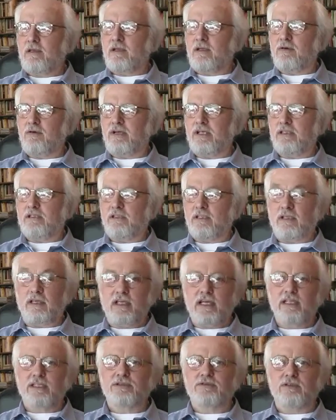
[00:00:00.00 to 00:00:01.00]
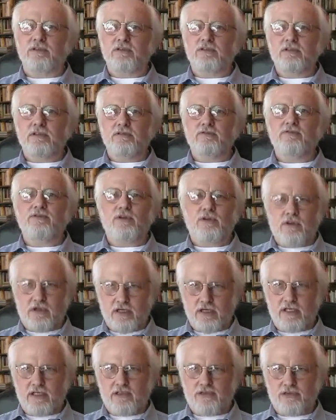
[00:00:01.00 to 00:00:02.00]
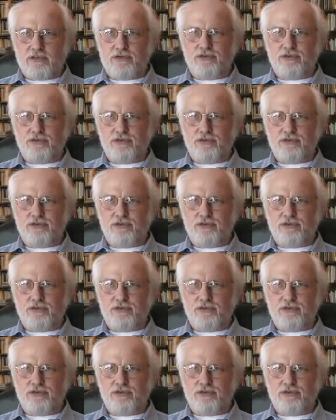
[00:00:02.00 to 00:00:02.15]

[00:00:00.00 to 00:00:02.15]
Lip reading: intellectuals in Florida